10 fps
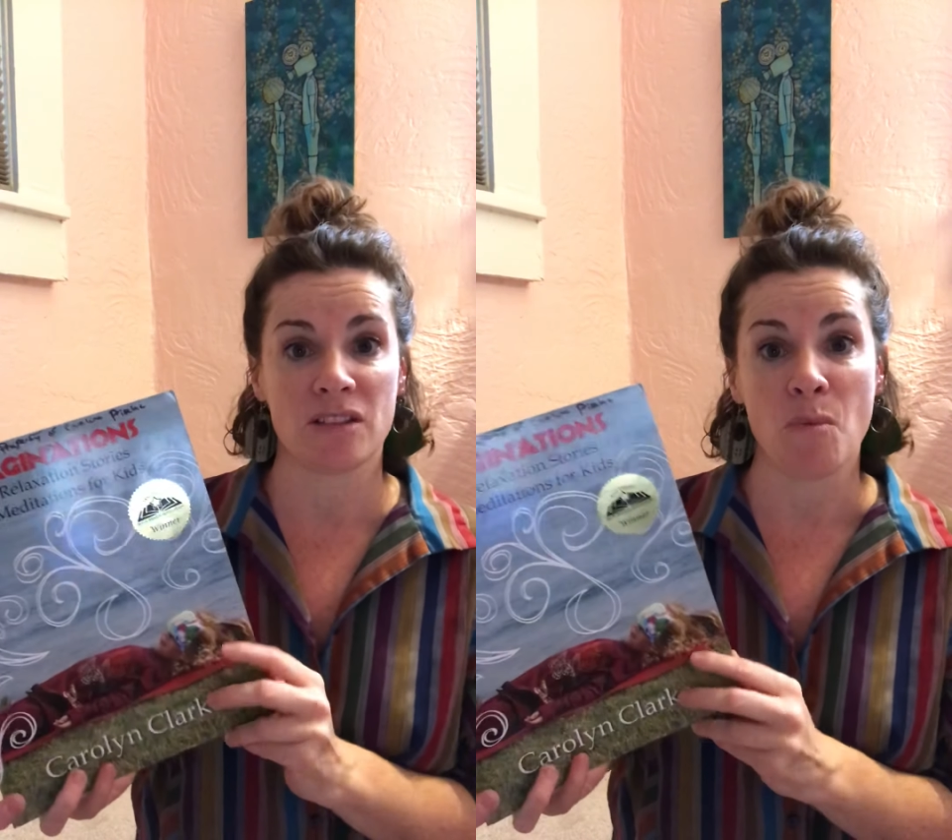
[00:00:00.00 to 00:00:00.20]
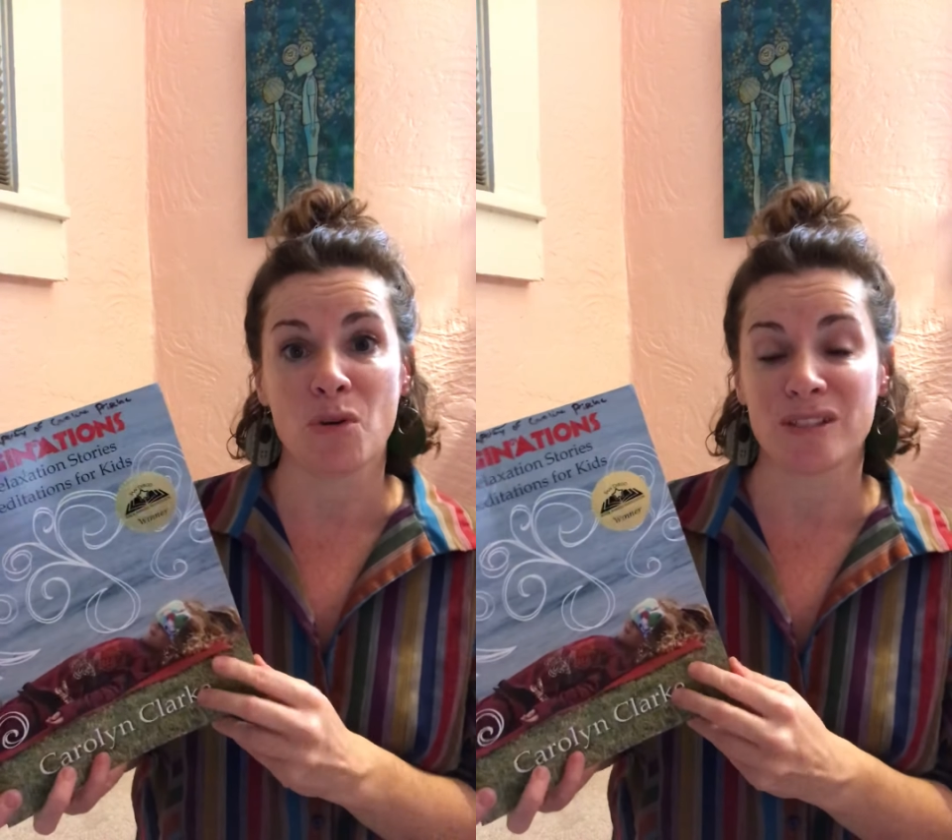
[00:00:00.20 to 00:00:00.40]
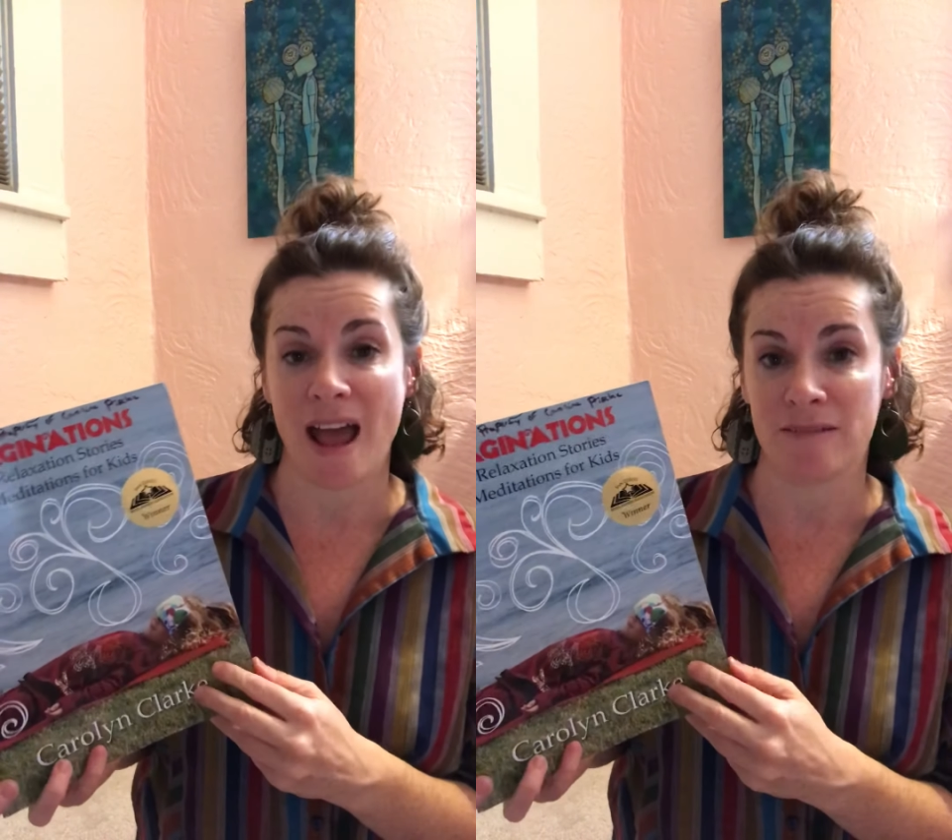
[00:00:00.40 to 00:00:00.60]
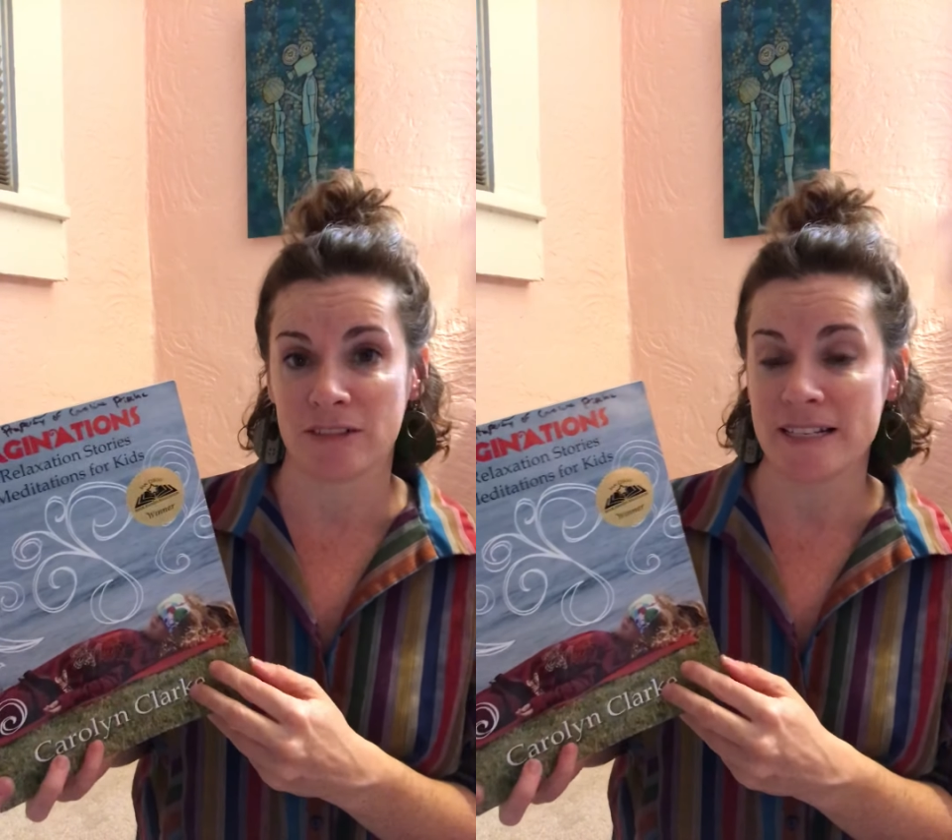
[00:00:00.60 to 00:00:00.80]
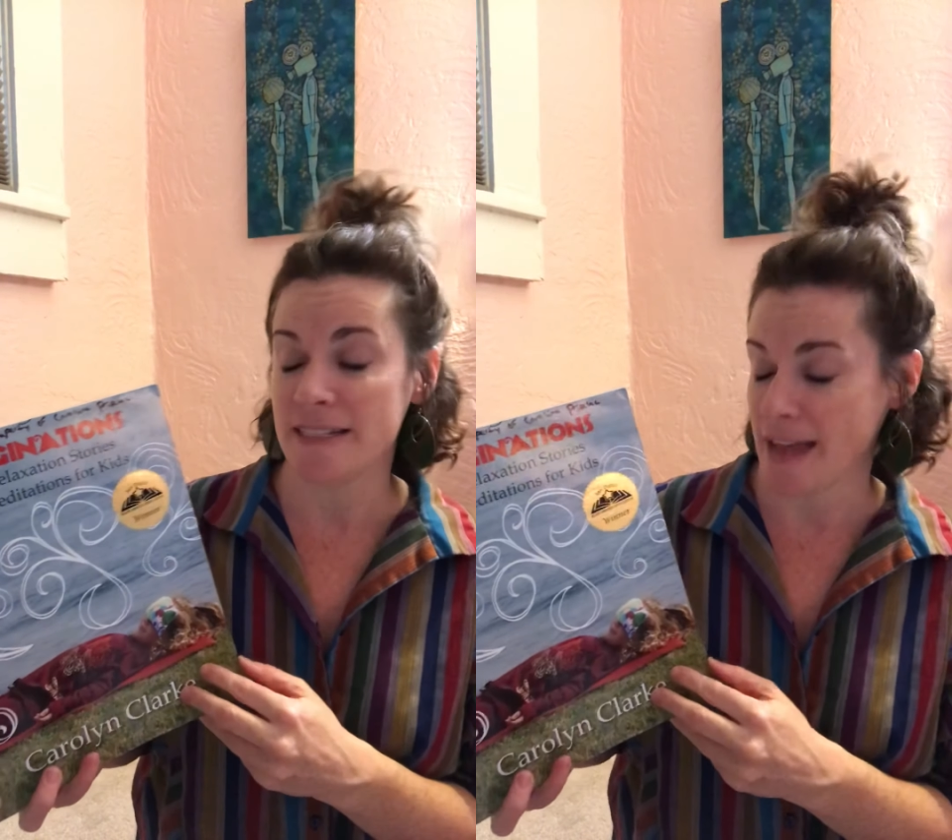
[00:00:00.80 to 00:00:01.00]
almost
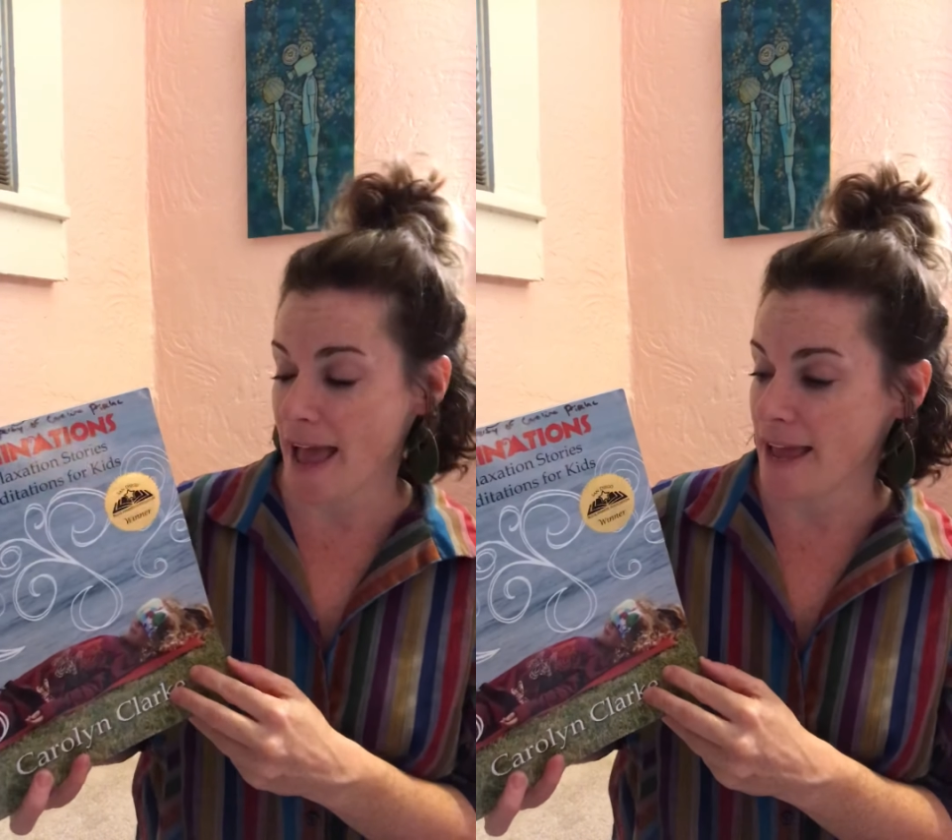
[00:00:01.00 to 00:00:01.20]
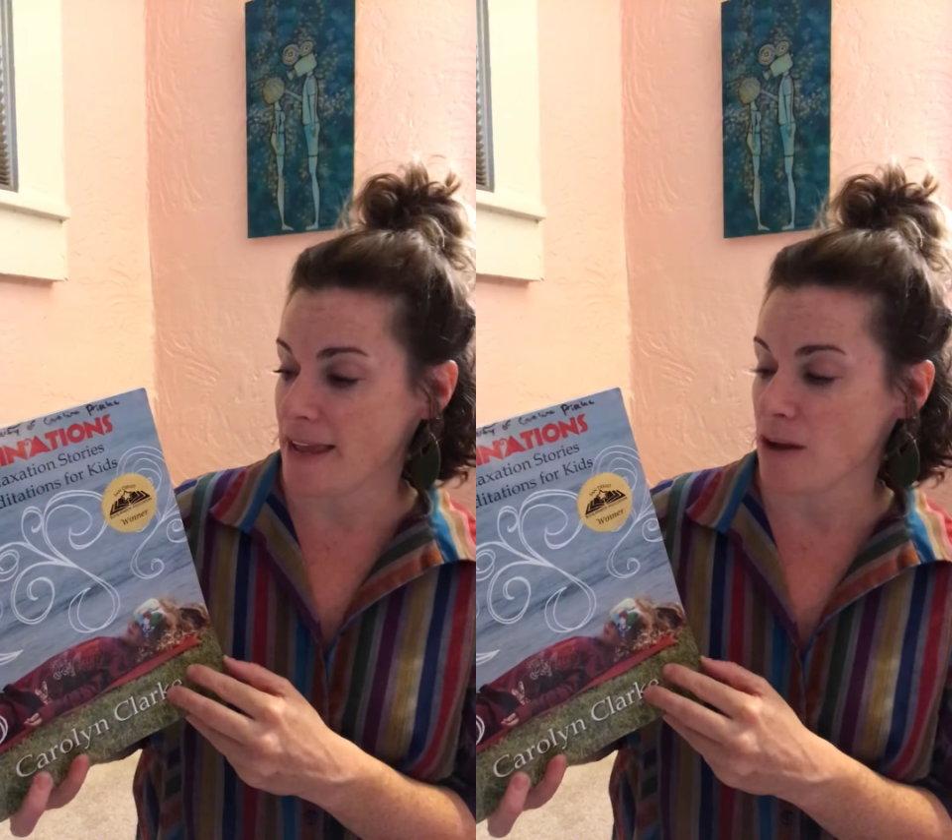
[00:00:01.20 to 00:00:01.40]
every day.